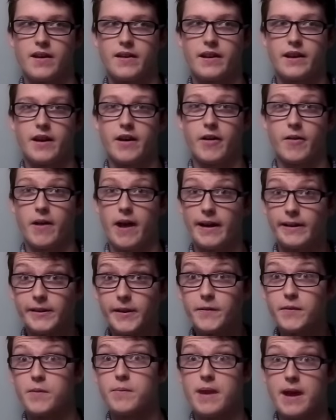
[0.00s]
Now, I
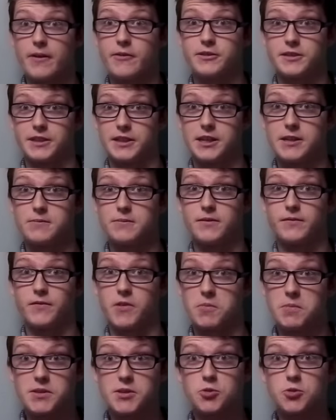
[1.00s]
love the Patterson Gimlin film.